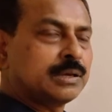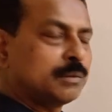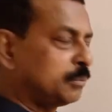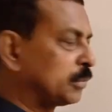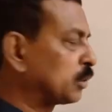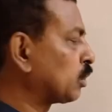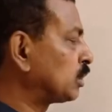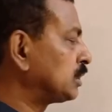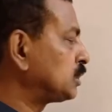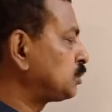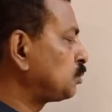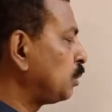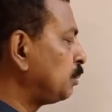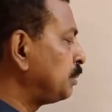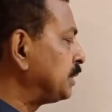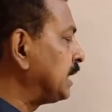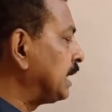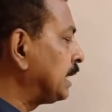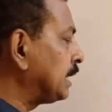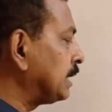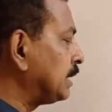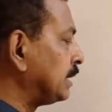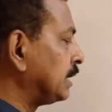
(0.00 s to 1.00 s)
Because it will be
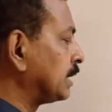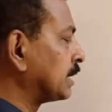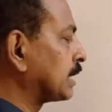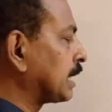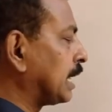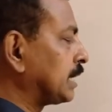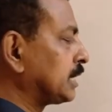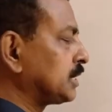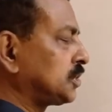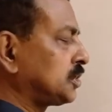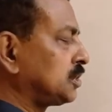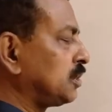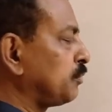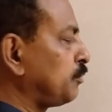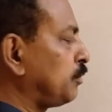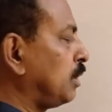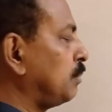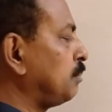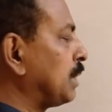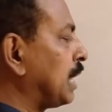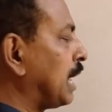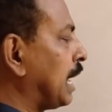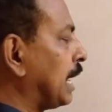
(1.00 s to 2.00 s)
there in Cartesian
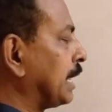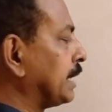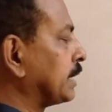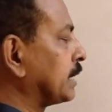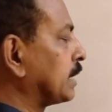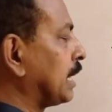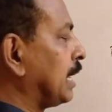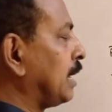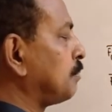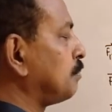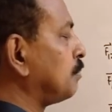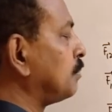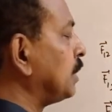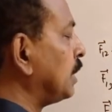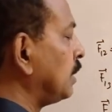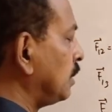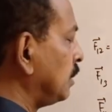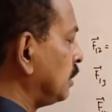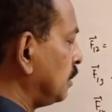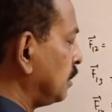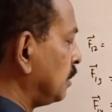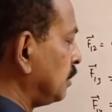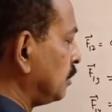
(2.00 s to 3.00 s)
form, I cap
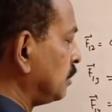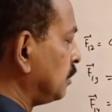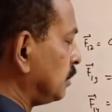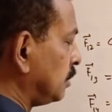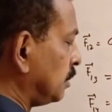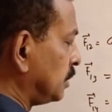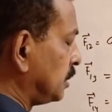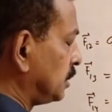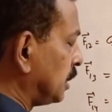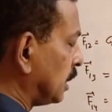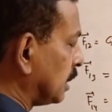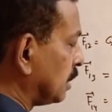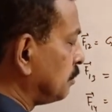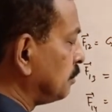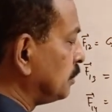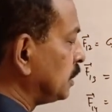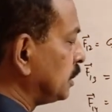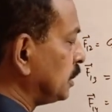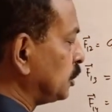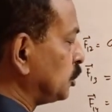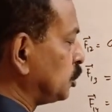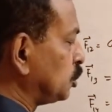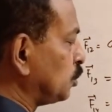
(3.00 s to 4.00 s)
term
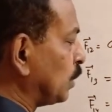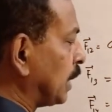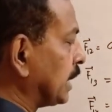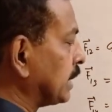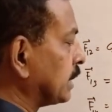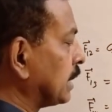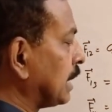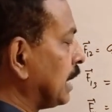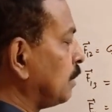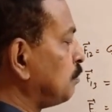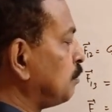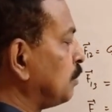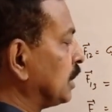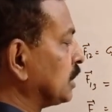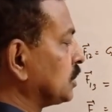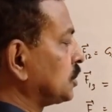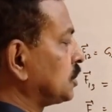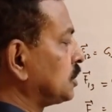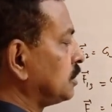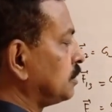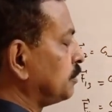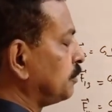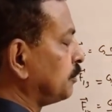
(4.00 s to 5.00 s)
into I cap
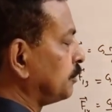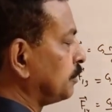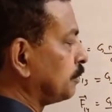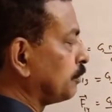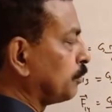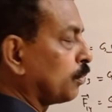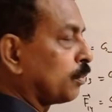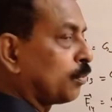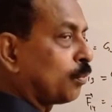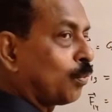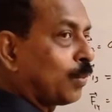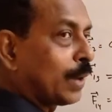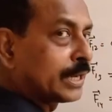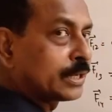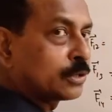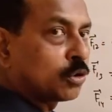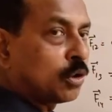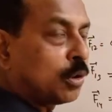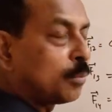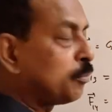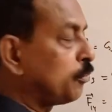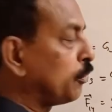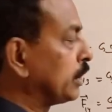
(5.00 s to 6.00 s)
plus y
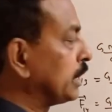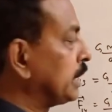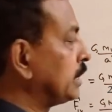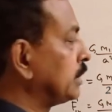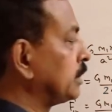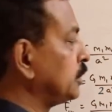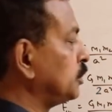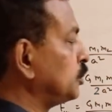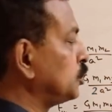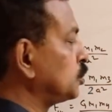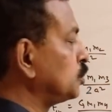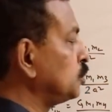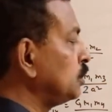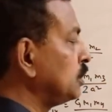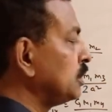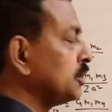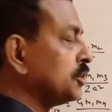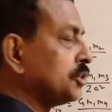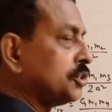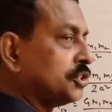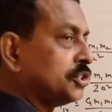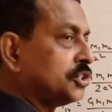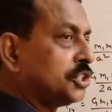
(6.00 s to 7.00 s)
component into
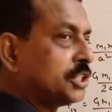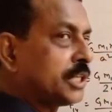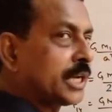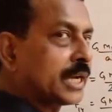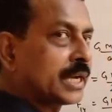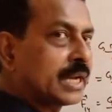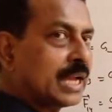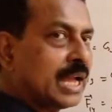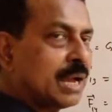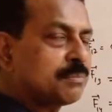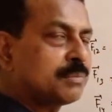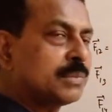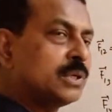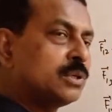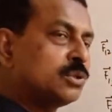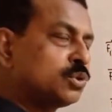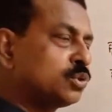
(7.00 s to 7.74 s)
j cap.